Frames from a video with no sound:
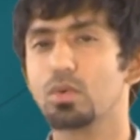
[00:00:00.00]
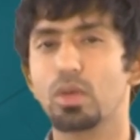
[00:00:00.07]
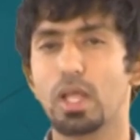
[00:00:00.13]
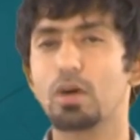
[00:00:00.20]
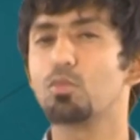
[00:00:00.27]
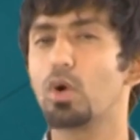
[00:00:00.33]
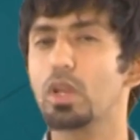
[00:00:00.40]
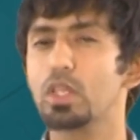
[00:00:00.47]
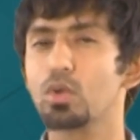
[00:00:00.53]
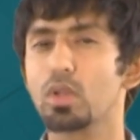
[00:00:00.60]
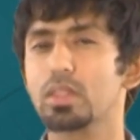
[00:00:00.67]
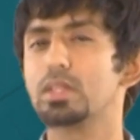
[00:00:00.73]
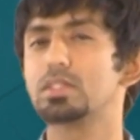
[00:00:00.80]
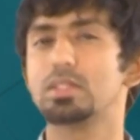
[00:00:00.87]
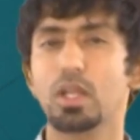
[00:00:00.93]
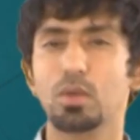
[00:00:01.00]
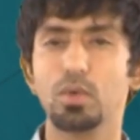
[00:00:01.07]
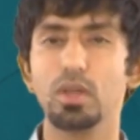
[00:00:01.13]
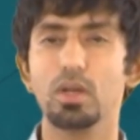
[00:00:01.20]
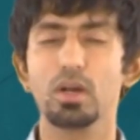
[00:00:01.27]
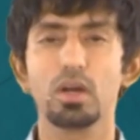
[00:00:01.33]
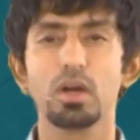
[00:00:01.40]
You can have one unit that's that
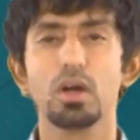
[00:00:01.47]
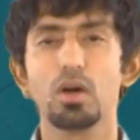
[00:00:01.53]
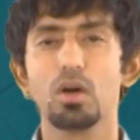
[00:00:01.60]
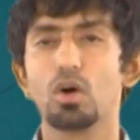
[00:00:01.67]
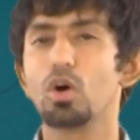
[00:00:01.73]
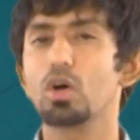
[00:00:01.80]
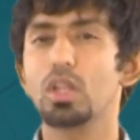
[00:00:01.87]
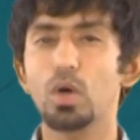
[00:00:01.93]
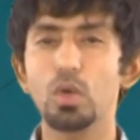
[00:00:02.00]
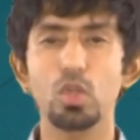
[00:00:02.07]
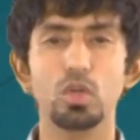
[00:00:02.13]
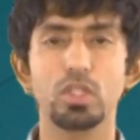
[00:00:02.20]
way. Or now you